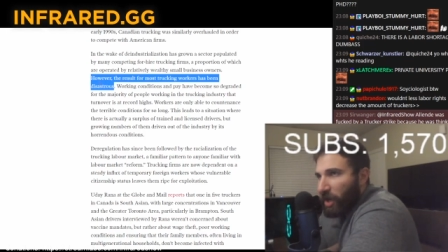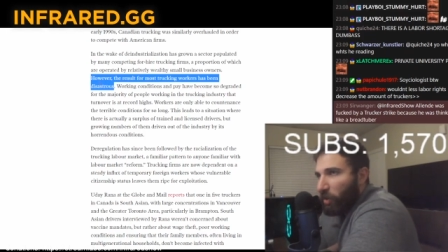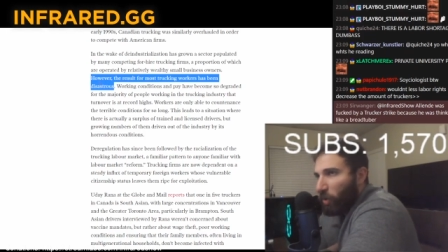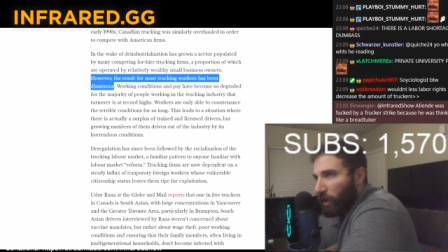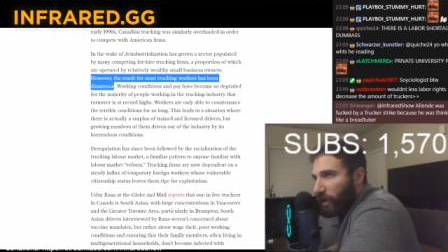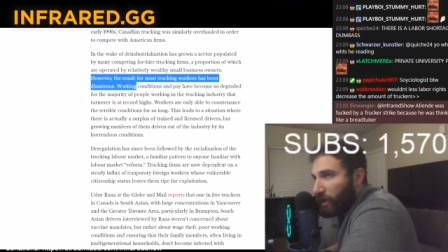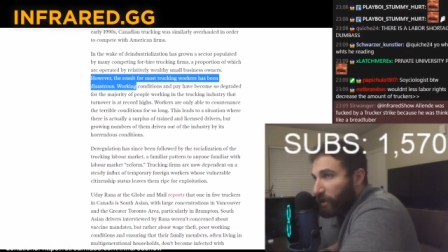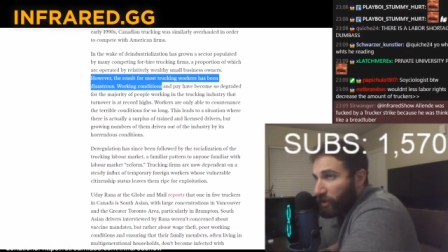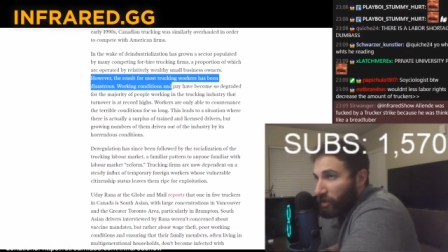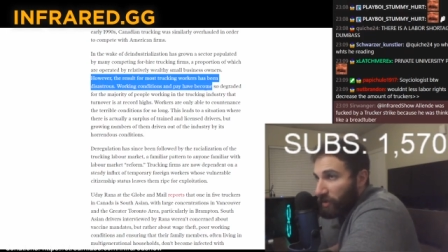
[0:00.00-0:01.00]
Working
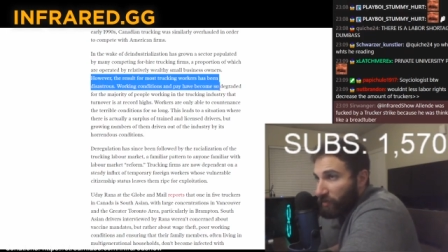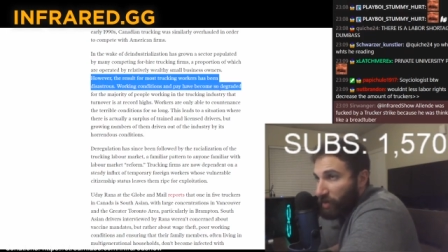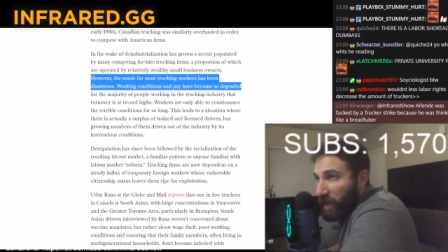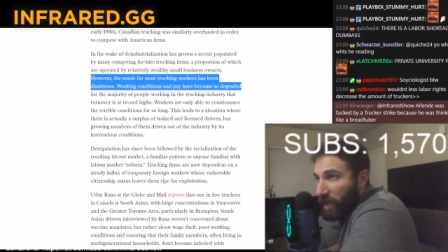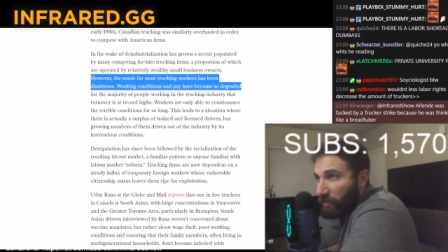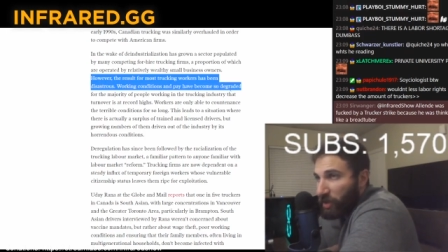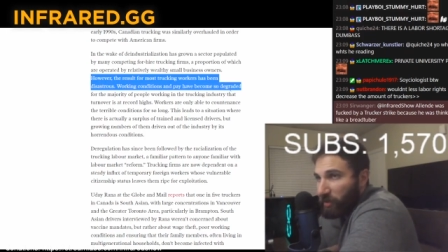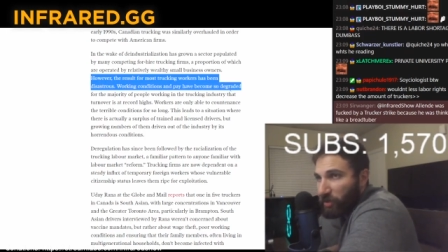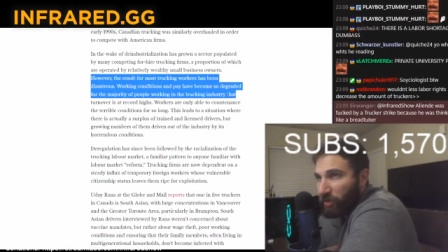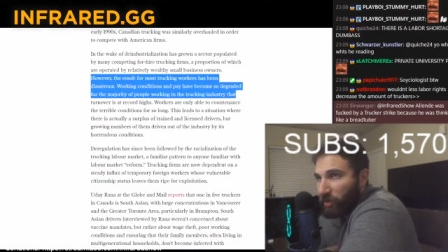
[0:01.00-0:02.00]
conditions of pay
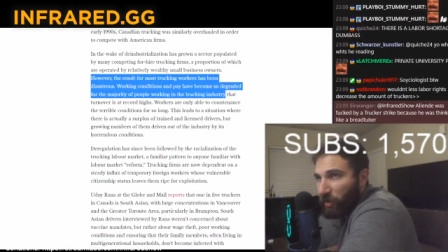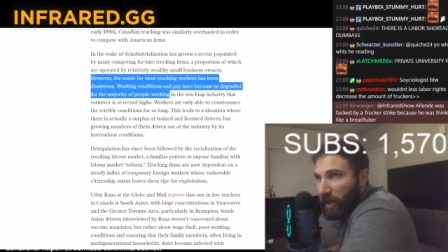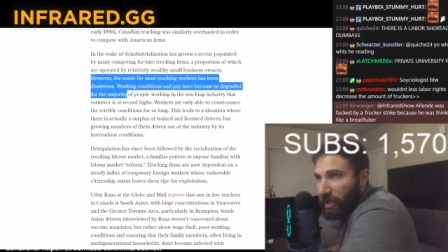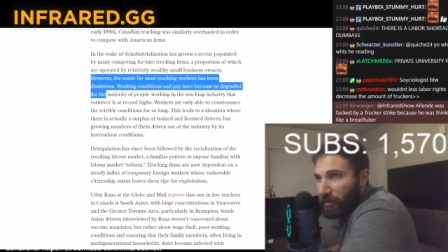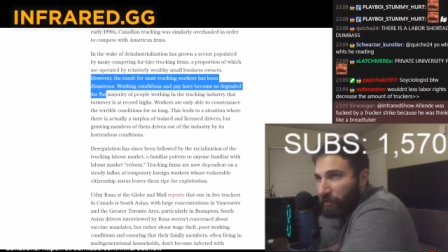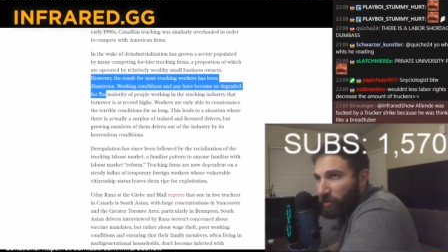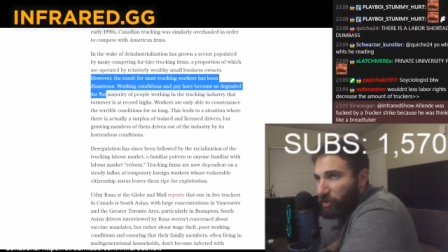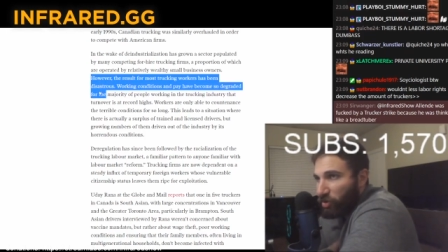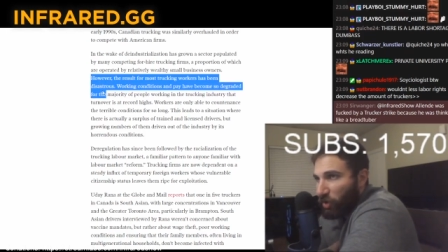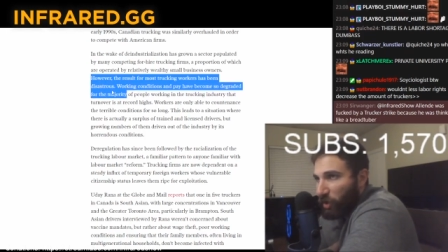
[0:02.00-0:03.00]
become so degraded for the
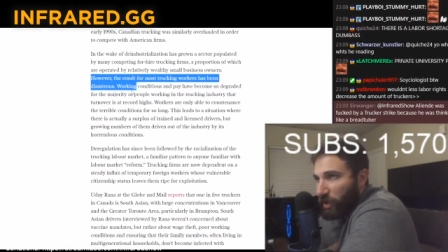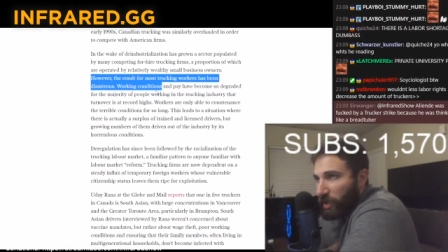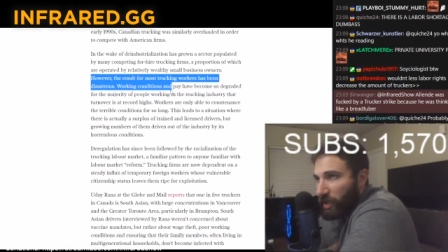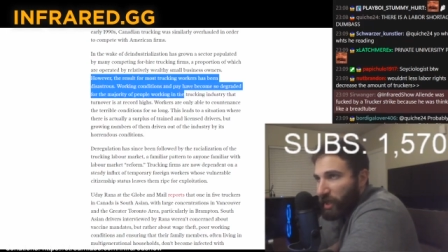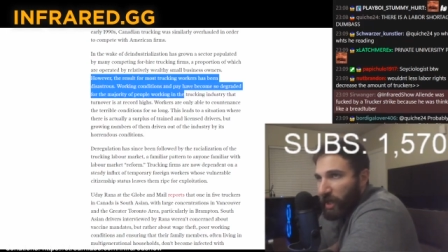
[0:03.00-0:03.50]
majority